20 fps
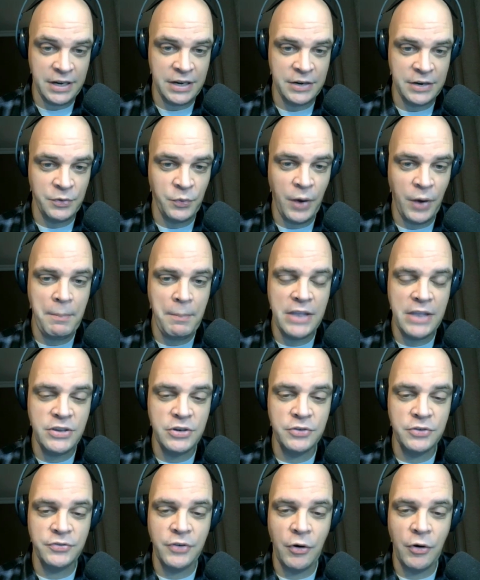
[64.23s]
what made
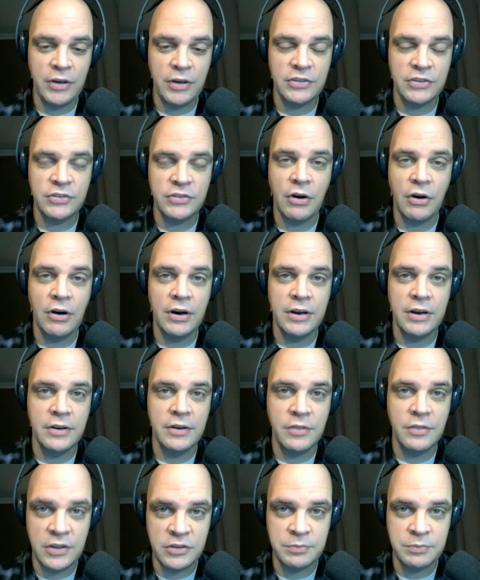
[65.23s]
you focus on
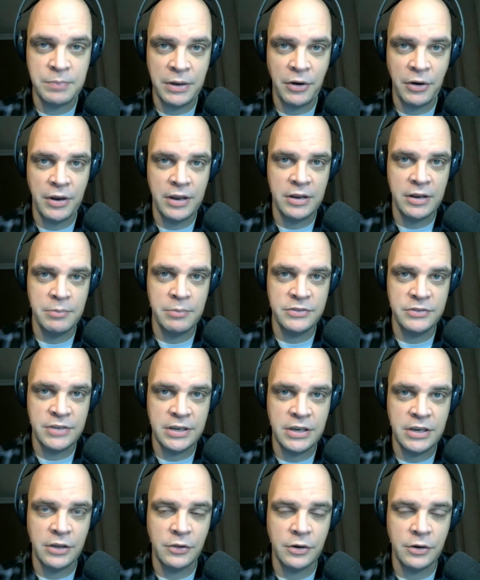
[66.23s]
this period in
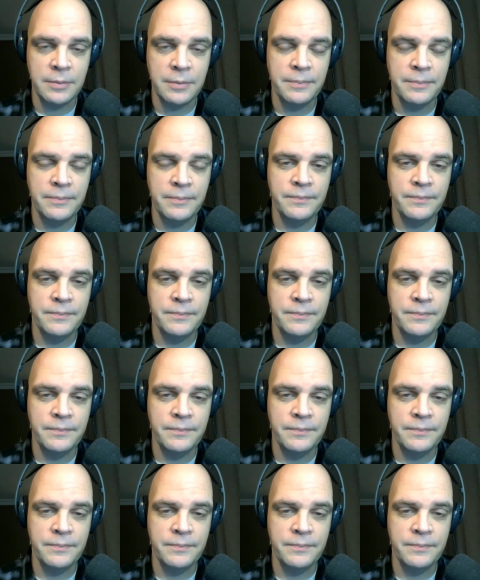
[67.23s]
particular?